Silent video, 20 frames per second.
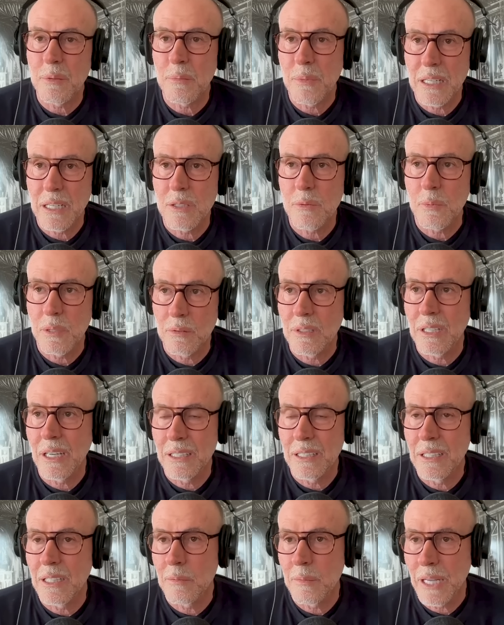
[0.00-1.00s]
manage my own
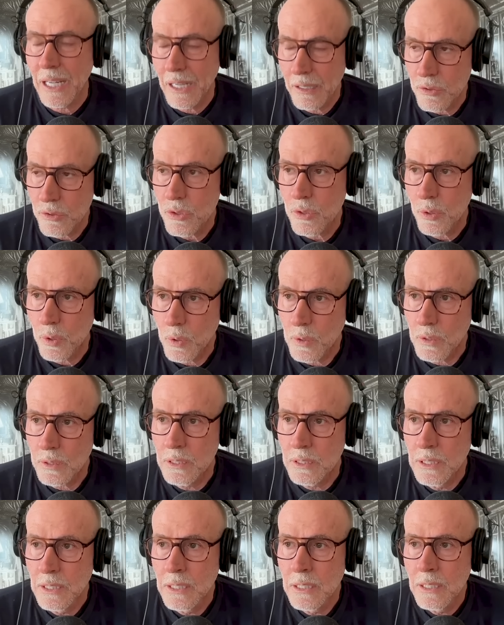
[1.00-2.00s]
goddamn
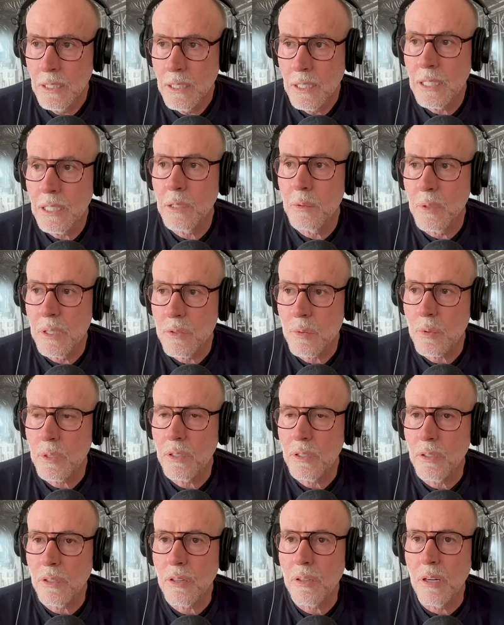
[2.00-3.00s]
household. Anyways, what
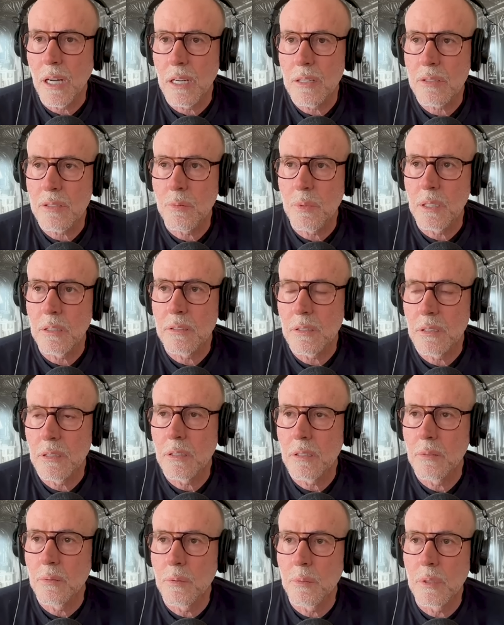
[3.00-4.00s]
are your thoughts? But
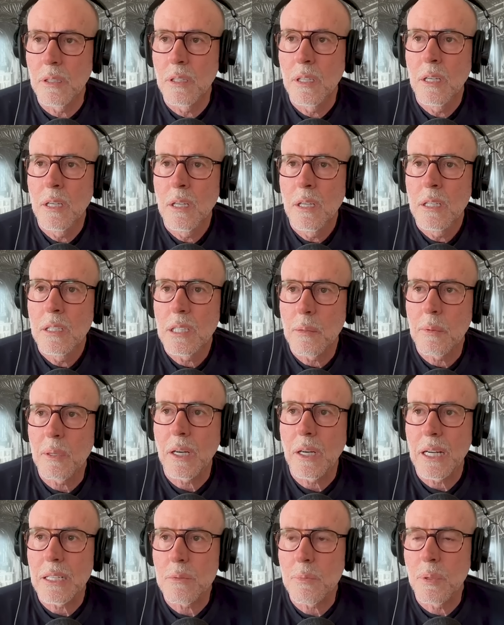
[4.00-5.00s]

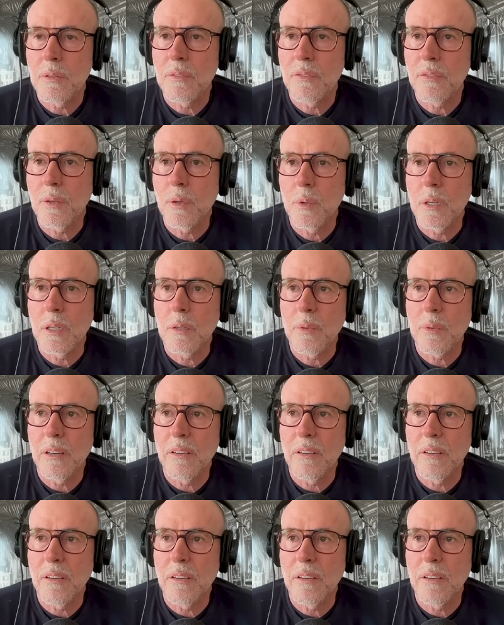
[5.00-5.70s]
Democrats put forward a